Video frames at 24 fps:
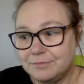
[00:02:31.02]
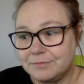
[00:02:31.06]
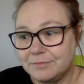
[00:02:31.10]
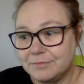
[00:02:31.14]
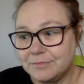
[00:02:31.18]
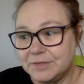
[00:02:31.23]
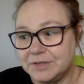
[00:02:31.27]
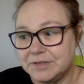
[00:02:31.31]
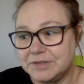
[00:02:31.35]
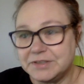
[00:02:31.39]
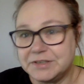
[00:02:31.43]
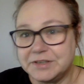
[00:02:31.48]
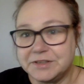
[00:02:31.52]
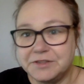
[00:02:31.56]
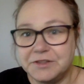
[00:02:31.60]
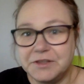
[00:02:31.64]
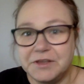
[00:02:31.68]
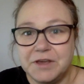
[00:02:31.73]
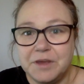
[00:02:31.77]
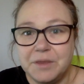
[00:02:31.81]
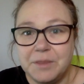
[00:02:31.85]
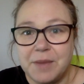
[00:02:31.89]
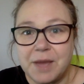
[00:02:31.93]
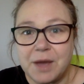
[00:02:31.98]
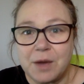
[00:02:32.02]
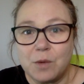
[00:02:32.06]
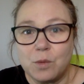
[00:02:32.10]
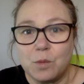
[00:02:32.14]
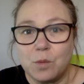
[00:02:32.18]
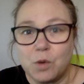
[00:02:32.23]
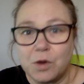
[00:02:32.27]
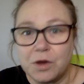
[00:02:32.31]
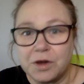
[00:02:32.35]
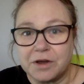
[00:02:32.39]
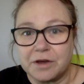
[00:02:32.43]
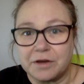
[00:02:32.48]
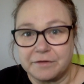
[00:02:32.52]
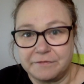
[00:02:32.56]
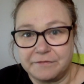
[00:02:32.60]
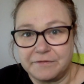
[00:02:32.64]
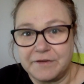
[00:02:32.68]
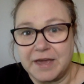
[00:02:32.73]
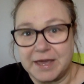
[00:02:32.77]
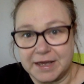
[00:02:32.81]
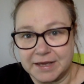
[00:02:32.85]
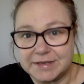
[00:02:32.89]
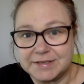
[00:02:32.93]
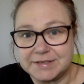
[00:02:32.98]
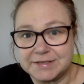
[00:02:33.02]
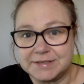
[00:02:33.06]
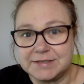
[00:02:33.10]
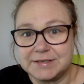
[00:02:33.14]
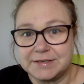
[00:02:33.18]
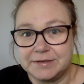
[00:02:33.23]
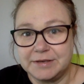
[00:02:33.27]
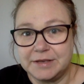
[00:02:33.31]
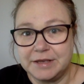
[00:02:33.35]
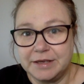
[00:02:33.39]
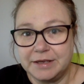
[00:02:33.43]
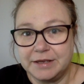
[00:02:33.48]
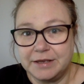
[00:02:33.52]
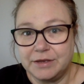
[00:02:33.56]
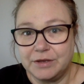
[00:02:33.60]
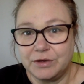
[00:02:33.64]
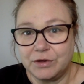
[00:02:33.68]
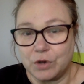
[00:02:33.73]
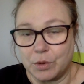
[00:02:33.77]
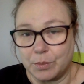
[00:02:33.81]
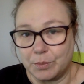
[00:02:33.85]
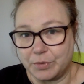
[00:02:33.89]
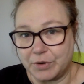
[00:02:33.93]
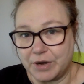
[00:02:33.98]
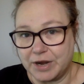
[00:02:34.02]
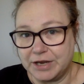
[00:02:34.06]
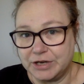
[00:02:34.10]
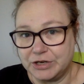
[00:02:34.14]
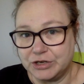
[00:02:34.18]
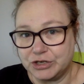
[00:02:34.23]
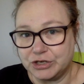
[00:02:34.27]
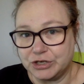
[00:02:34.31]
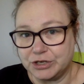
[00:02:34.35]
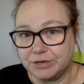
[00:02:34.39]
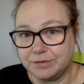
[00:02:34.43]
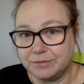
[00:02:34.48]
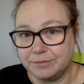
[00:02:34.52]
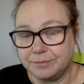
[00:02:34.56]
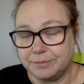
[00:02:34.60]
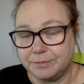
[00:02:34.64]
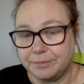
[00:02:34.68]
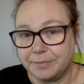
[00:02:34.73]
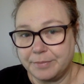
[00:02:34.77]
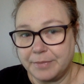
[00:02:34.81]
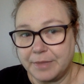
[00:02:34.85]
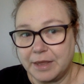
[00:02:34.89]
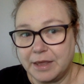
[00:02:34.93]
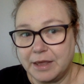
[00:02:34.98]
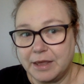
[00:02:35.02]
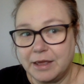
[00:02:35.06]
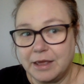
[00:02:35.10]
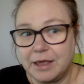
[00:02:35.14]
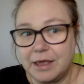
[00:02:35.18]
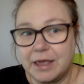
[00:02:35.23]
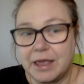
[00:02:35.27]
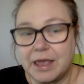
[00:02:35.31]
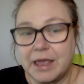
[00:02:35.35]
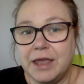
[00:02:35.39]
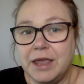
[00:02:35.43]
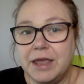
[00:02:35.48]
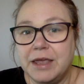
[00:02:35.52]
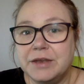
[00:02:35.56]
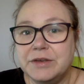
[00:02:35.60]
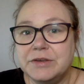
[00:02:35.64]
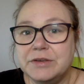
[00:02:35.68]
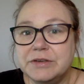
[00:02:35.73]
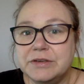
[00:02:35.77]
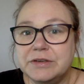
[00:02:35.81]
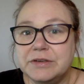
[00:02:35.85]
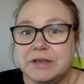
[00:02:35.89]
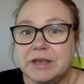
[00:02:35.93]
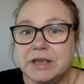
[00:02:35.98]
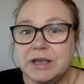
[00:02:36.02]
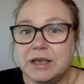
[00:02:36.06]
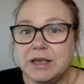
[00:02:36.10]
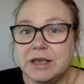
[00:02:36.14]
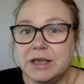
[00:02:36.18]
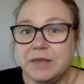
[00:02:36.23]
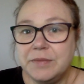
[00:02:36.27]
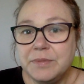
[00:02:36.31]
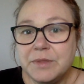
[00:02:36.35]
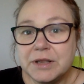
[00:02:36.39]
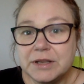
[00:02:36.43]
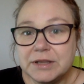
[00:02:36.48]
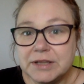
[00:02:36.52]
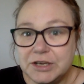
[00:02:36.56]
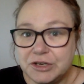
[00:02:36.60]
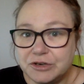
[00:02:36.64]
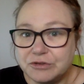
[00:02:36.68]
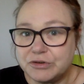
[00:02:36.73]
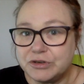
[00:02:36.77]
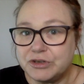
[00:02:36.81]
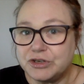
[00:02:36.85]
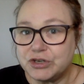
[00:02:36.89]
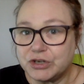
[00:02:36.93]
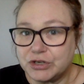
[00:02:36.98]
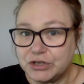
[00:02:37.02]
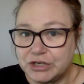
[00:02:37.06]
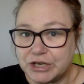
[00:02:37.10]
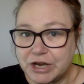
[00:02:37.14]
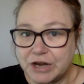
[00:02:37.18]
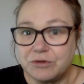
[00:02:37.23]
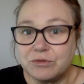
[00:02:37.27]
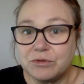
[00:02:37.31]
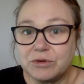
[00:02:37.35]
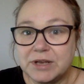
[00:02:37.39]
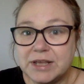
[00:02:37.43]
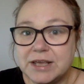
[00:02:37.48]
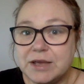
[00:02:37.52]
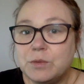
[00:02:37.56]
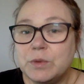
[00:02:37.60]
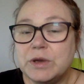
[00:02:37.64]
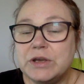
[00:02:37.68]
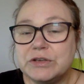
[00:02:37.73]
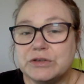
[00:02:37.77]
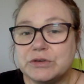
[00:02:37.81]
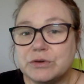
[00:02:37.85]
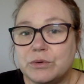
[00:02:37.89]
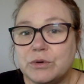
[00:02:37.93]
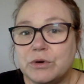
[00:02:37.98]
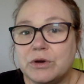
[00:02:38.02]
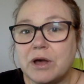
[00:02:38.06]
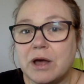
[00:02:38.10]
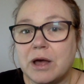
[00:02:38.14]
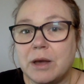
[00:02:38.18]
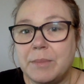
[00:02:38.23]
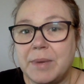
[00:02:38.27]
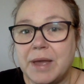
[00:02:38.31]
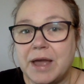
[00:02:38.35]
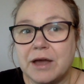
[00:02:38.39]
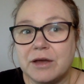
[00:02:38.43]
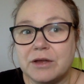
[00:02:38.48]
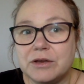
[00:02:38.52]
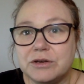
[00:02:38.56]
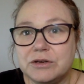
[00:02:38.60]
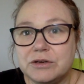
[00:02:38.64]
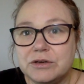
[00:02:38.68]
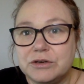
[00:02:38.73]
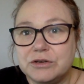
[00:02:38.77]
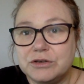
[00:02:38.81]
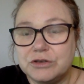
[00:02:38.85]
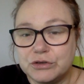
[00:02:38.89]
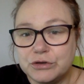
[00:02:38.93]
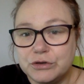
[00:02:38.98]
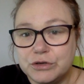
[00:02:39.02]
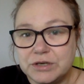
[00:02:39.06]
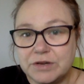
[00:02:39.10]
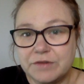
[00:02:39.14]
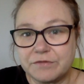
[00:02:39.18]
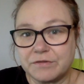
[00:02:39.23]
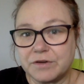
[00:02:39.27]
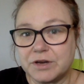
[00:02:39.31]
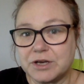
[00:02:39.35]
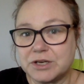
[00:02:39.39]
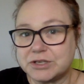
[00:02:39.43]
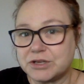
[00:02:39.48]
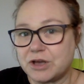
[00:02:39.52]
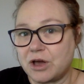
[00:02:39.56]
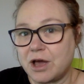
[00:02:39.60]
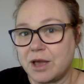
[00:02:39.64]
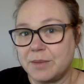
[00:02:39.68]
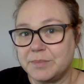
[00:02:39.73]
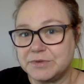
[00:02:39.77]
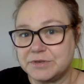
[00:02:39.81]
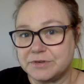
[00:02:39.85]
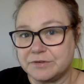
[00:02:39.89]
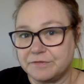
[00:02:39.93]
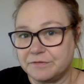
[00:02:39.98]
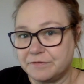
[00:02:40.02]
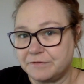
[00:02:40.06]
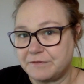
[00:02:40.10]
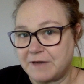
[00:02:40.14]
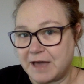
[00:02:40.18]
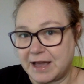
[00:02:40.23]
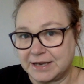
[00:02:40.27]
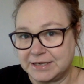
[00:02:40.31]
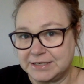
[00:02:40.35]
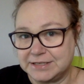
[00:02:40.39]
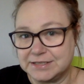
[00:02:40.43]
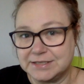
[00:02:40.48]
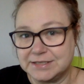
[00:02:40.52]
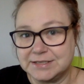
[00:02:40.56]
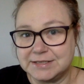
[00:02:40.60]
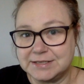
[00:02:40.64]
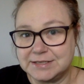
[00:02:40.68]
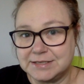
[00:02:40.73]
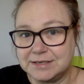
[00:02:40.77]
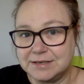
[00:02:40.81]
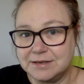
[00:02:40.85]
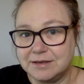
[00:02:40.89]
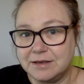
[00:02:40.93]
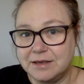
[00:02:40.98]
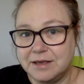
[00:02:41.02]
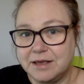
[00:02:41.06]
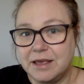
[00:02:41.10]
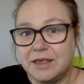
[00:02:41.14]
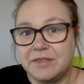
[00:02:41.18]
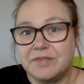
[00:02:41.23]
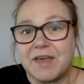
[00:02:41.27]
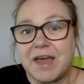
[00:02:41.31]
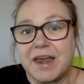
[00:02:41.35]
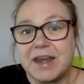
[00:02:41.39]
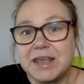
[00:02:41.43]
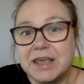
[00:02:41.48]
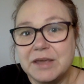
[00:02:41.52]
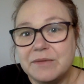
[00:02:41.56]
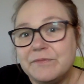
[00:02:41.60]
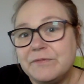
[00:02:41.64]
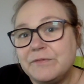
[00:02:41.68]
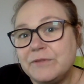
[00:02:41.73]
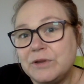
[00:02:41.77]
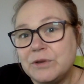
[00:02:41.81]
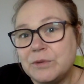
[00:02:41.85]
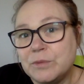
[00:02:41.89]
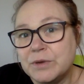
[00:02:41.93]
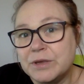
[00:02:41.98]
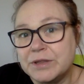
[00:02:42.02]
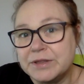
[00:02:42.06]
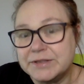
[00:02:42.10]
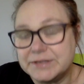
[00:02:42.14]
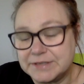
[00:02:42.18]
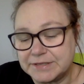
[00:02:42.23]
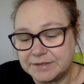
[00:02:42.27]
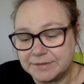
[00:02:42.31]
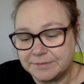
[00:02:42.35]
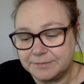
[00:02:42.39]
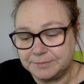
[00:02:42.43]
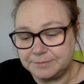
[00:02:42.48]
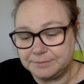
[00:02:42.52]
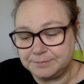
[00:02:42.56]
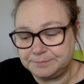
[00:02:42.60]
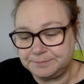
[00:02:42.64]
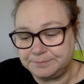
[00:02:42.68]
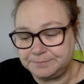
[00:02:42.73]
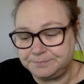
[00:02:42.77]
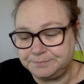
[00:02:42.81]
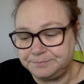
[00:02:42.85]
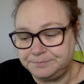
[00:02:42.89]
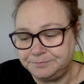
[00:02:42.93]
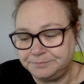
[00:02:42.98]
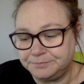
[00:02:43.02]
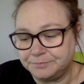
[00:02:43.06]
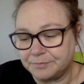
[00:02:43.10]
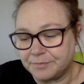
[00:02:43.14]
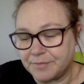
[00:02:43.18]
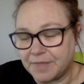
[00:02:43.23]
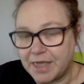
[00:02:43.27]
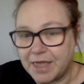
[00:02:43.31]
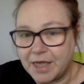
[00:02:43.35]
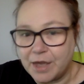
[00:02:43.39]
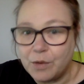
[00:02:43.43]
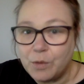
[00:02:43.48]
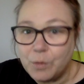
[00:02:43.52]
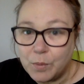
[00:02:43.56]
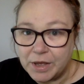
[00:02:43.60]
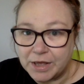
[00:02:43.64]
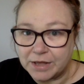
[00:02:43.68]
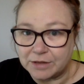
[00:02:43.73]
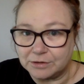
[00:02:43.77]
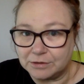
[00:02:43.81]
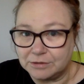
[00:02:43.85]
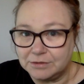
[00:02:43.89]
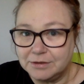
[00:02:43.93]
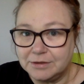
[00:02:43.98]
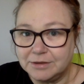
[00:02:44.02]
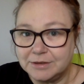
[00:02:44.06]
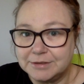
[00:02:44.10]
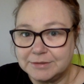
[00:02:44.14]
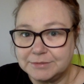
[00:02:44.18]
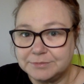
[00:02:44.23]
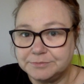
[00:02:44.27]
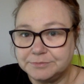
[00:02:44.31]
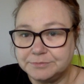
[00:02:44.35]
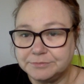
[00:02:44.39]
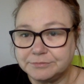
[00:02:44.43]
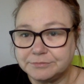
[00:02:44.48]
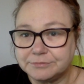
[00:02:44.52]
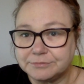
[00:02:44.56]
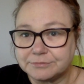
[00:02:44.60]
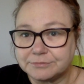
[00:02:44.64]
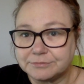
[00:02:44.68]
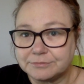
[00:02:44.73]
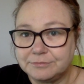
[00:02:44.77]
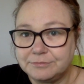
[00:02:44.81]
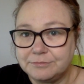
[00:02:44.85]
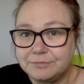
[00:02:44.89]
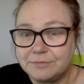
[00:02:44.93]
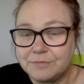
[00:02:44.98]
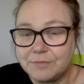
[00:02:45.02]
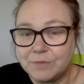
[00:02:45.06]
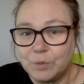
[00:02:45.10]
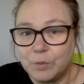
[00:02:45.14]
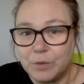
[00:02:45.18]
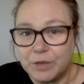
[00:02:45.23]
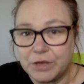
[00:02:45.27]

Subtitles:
is to think about what affects comprehension. And in the literature generally, we talk about 2 different types of factors that influence how well we